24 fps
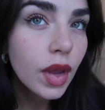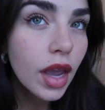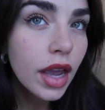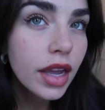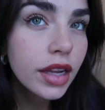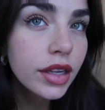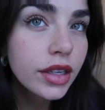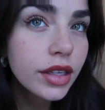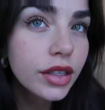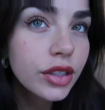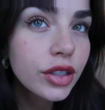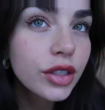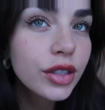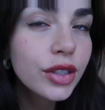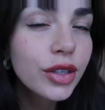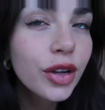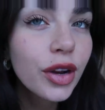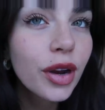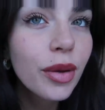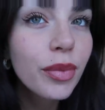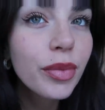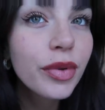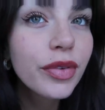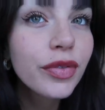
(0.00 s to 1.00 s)
I just
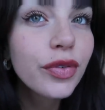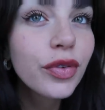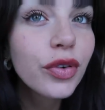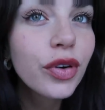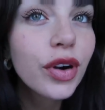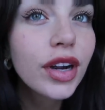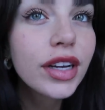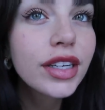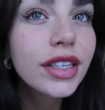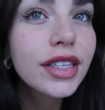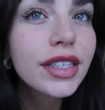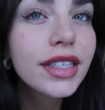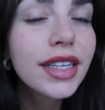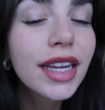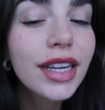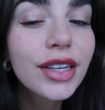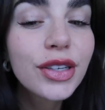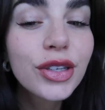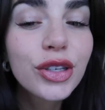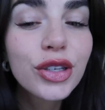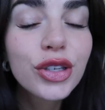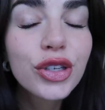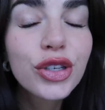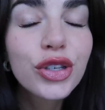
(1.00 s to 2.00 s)
got up before I just had
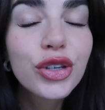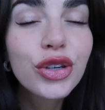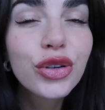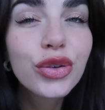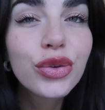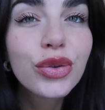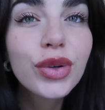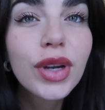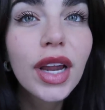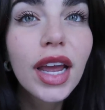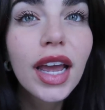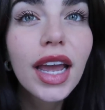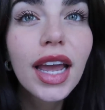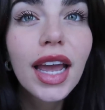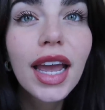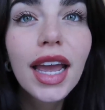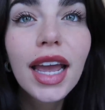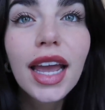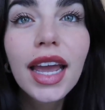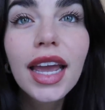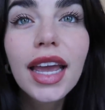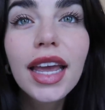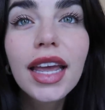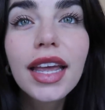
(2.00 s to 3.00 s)
to shoot
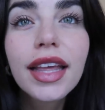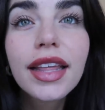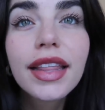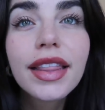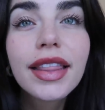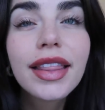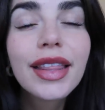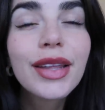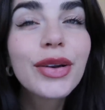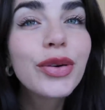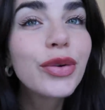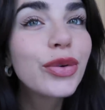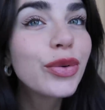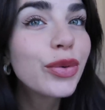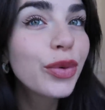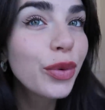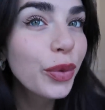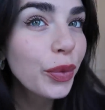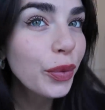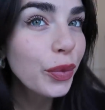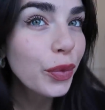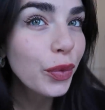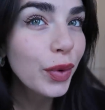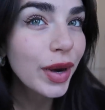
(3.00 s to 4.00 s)
a little
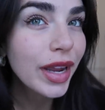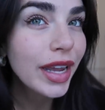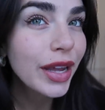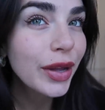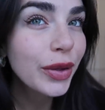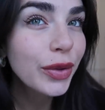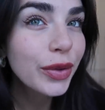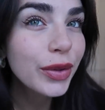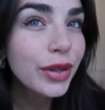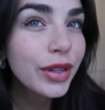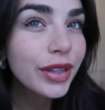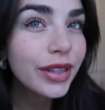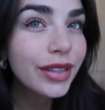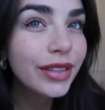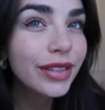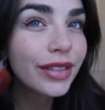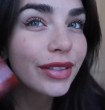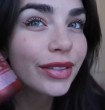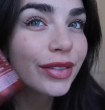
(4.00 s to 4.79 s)
reel